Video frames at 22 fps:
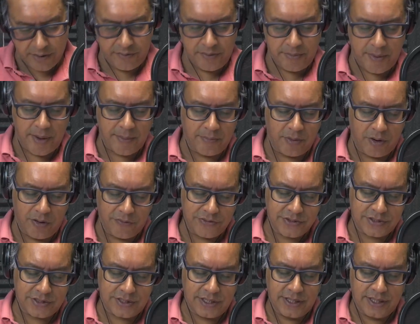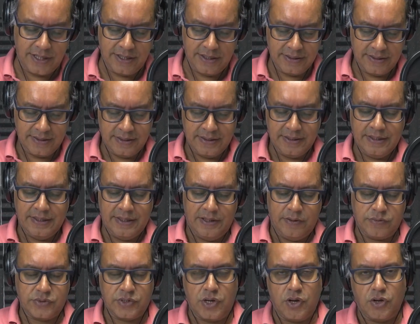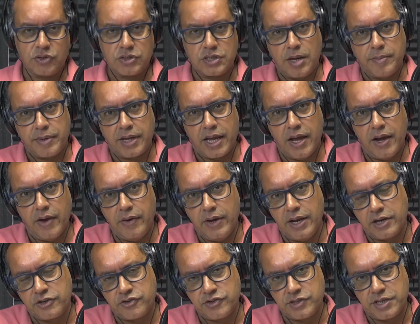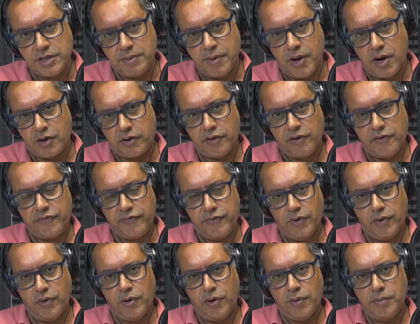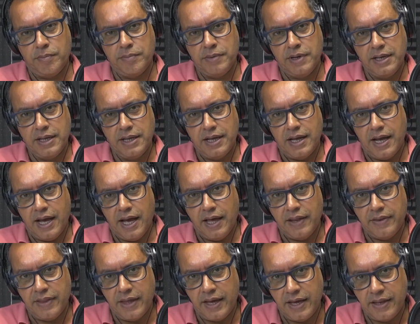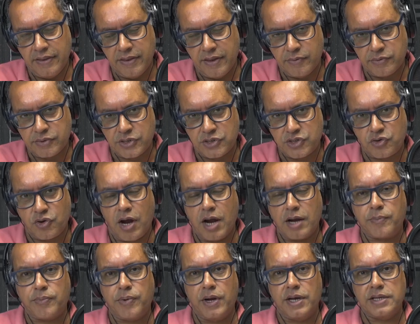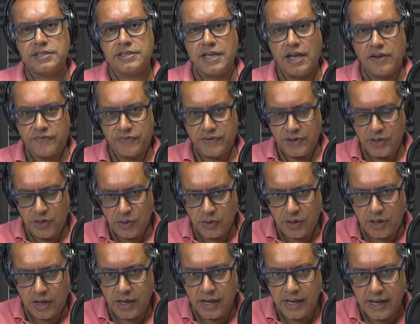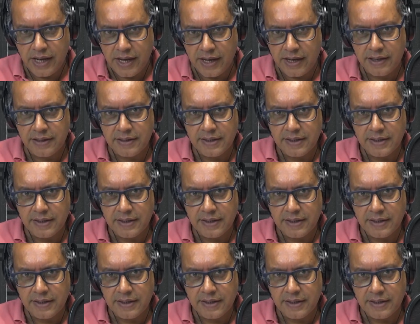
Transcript: remember, obviously, it was a long time ago, electricity market reform, and then there was a strike price set for nuclear